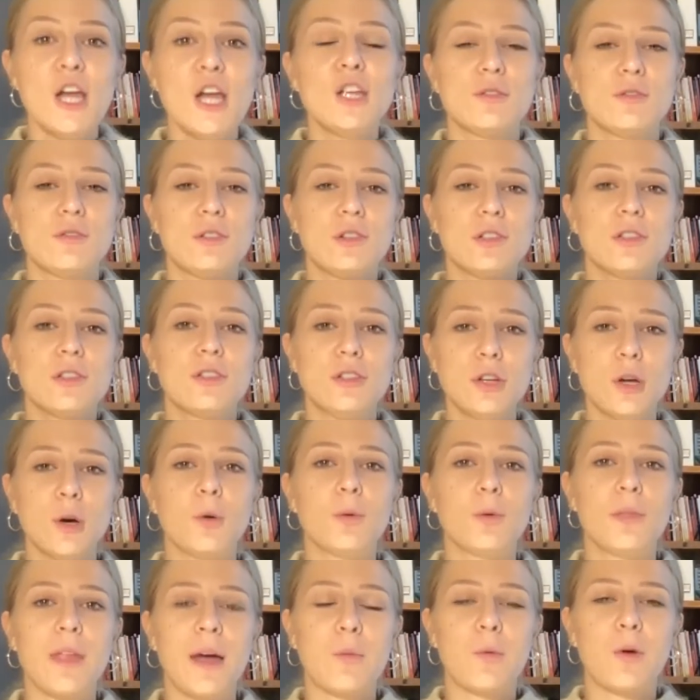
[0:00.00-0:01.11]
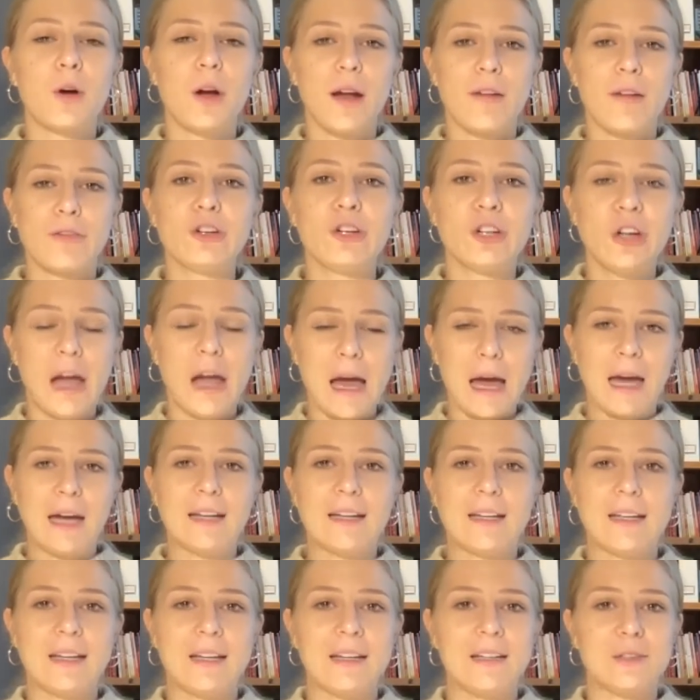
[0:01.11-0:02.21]
So just know that wherever you're
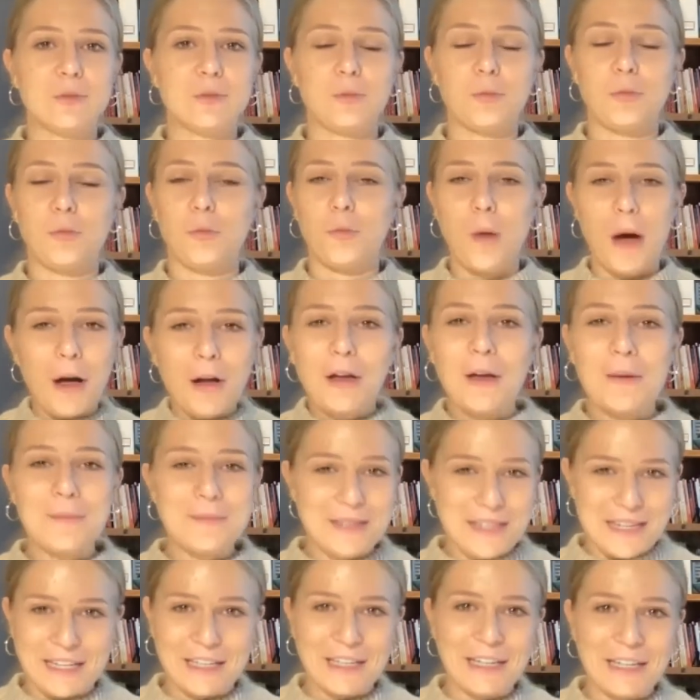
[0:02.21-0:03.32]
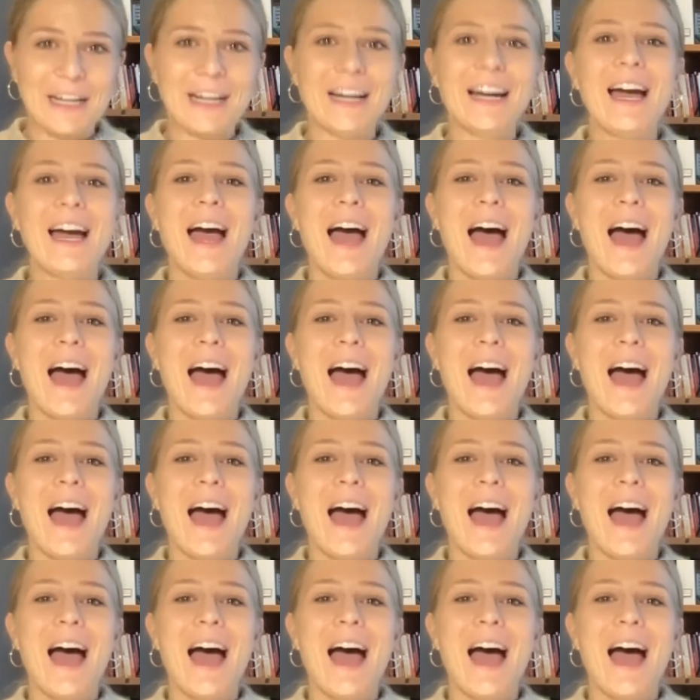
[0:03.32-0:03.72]
at, it is welcomed here.